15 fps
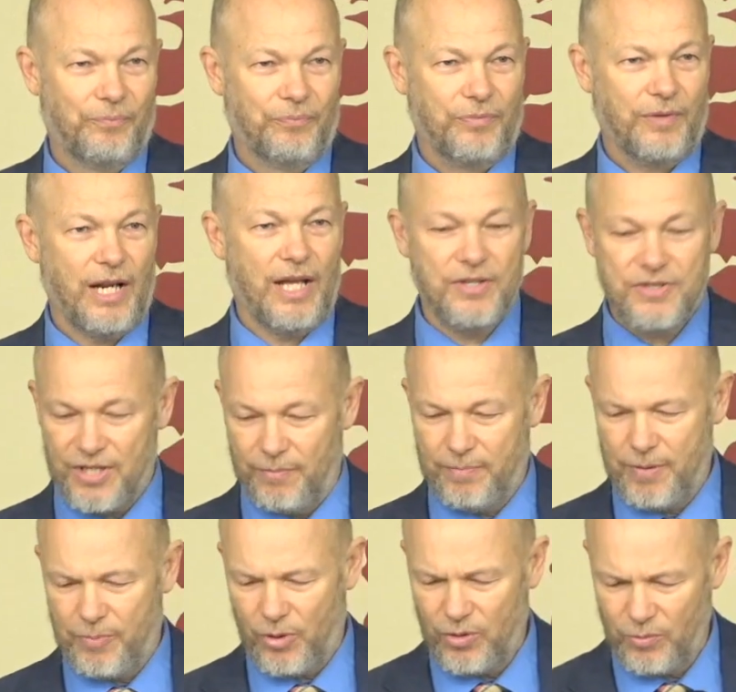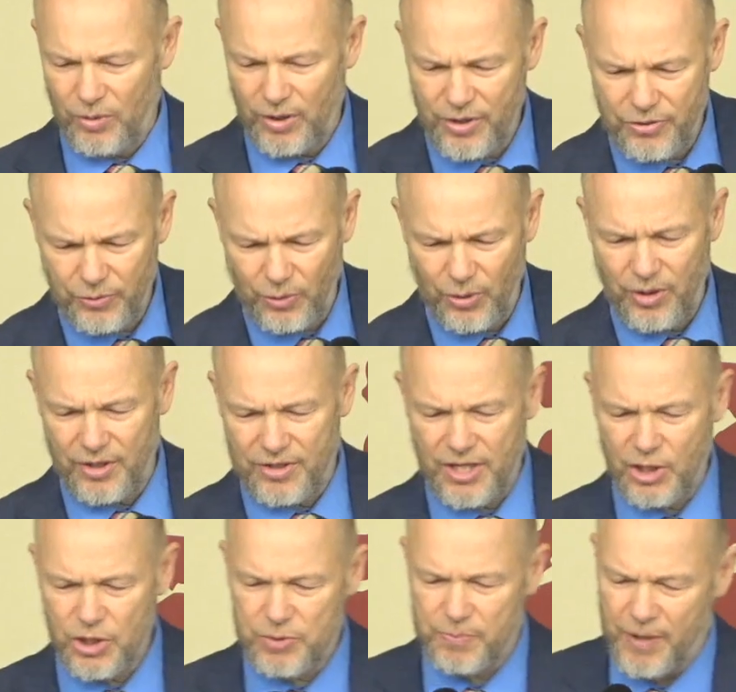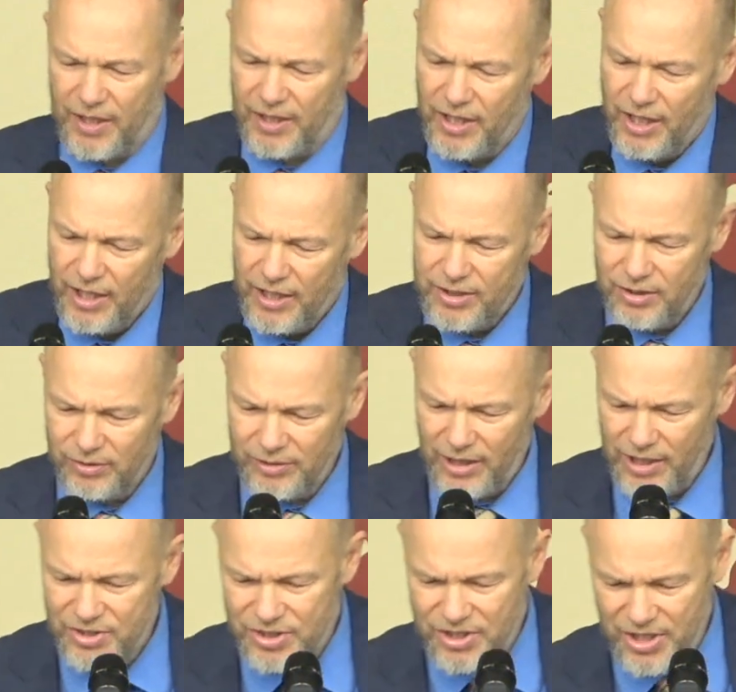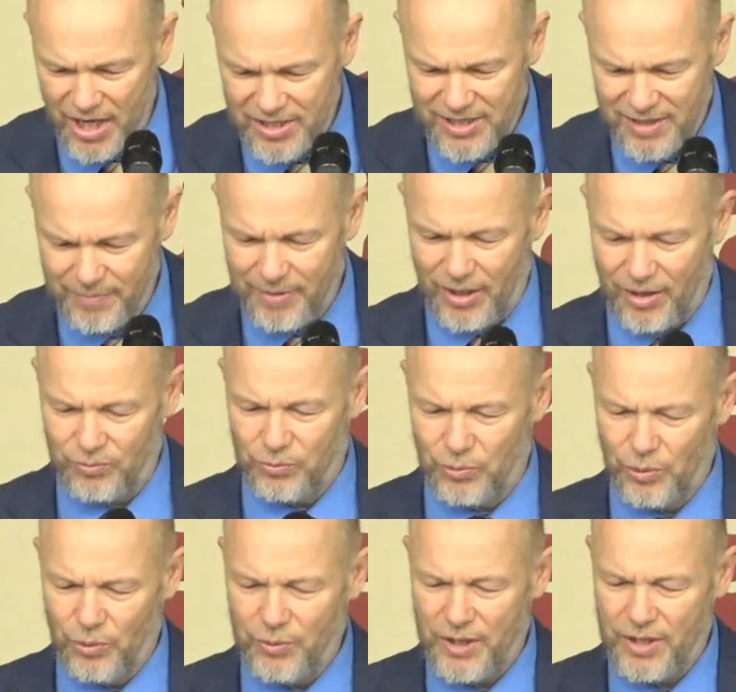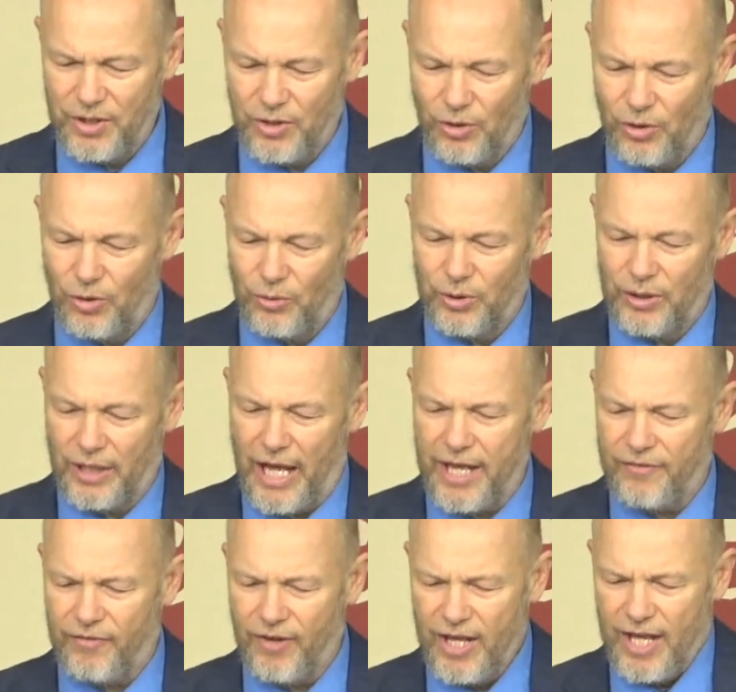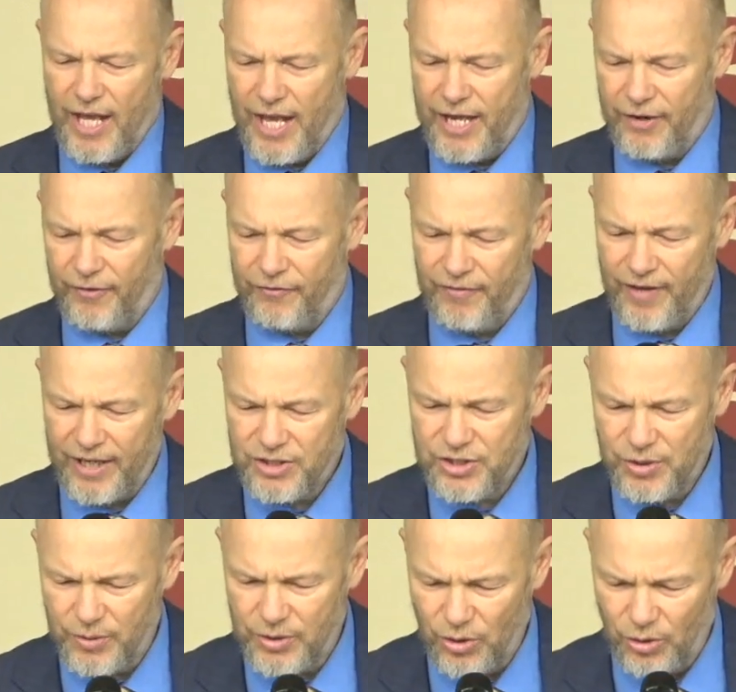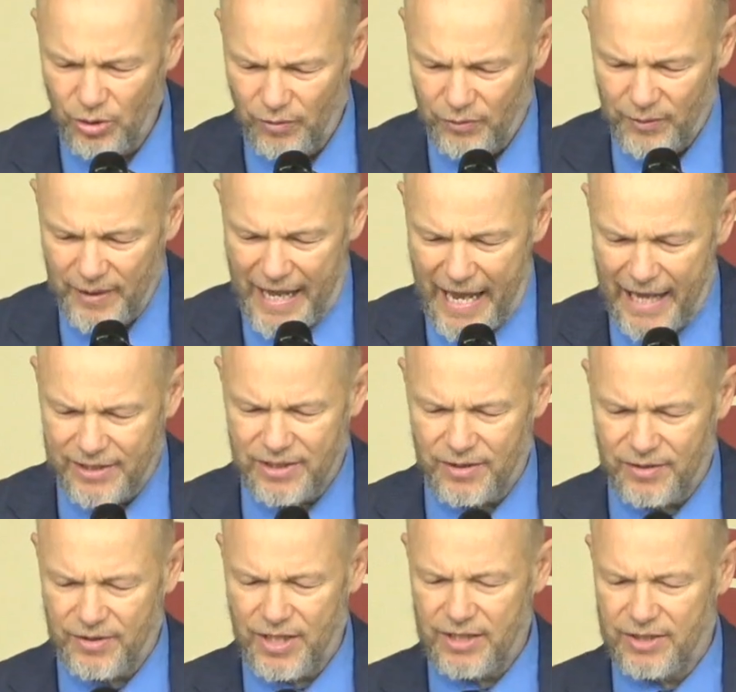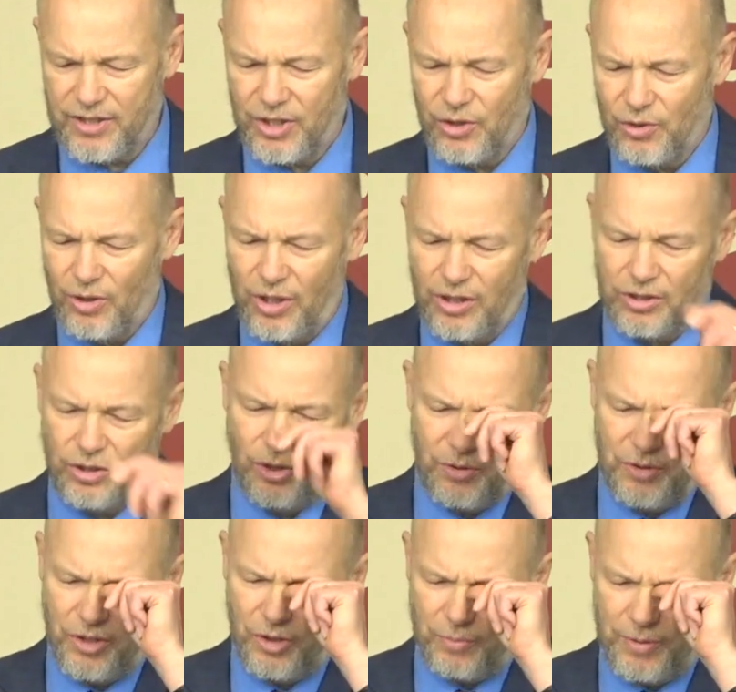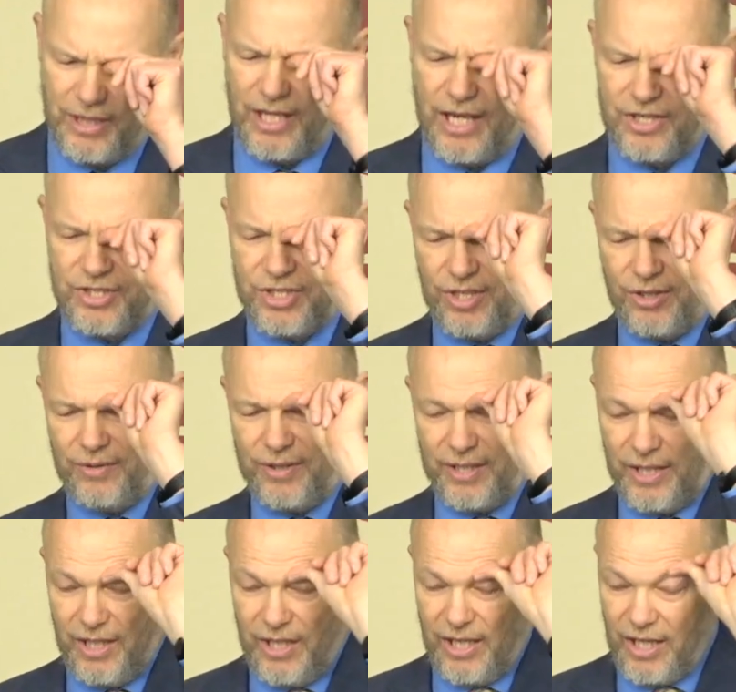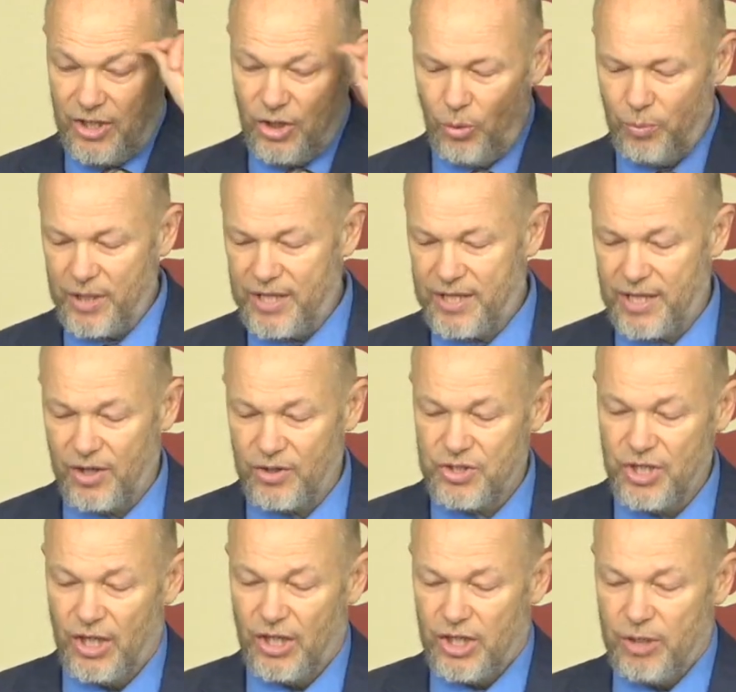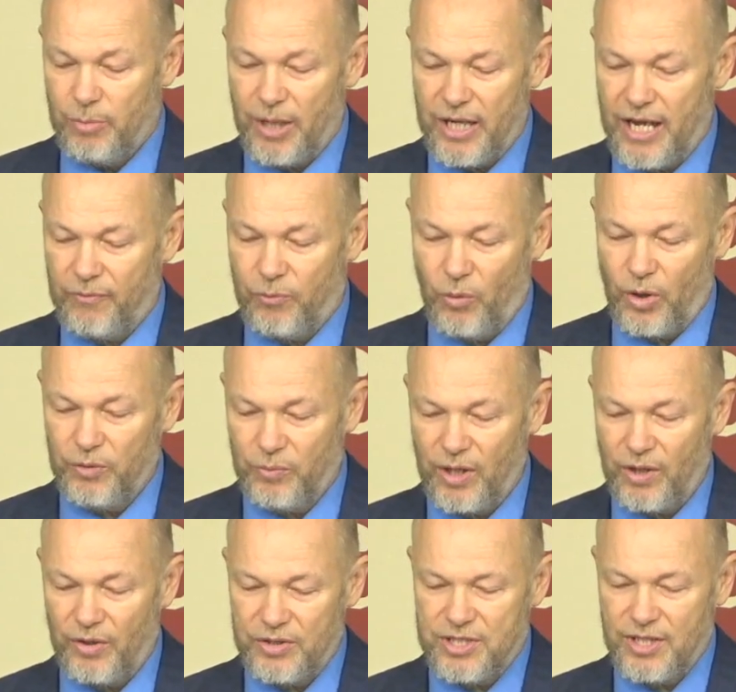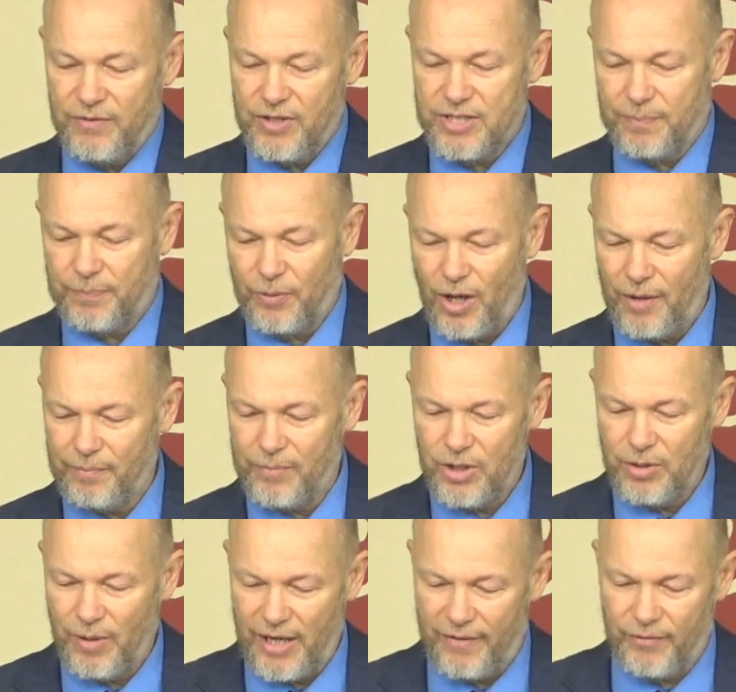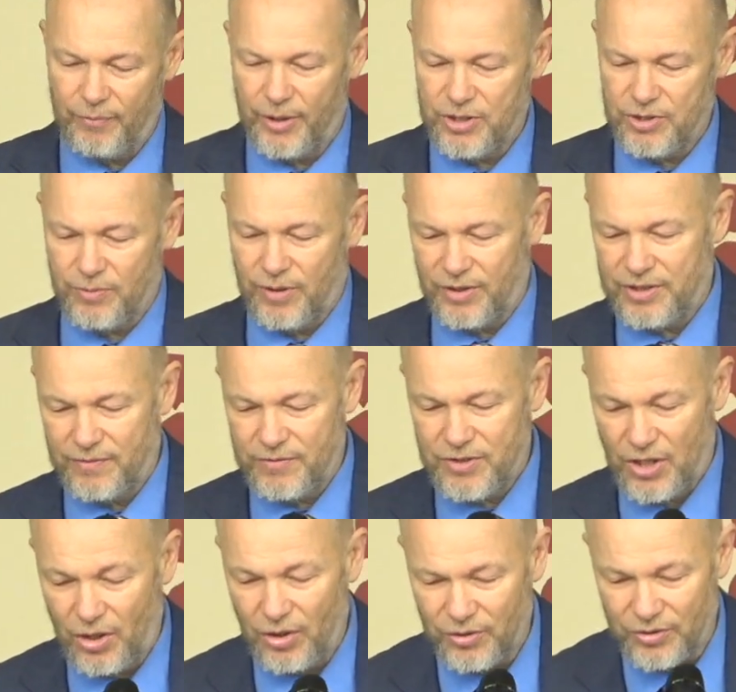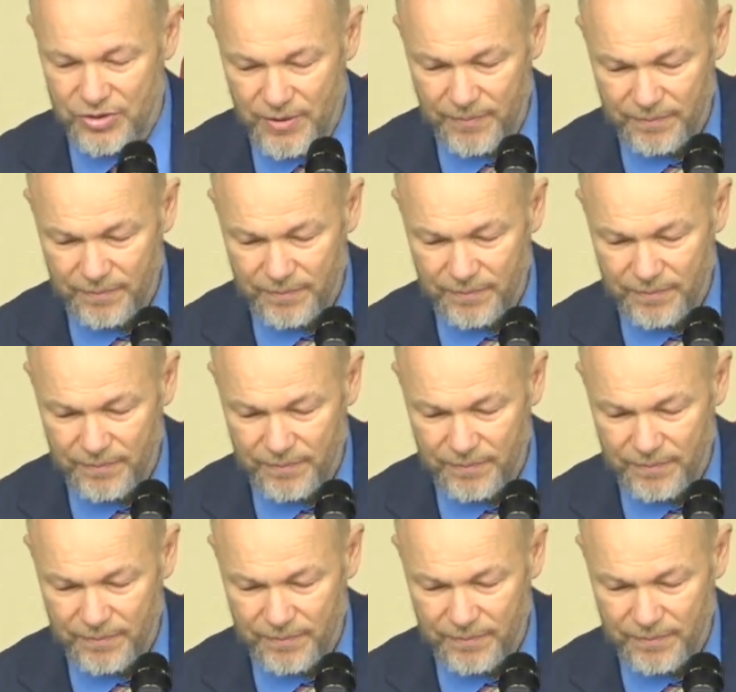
And some people can really throw you in a tailspin. And don't let a Jezebel ruin your whole life and affect you. And don't overreact and think that you're all alone. Nobody likes you and nobody cares. You might have one relative that's a problem, but you might have a bunch of relatives that aren't.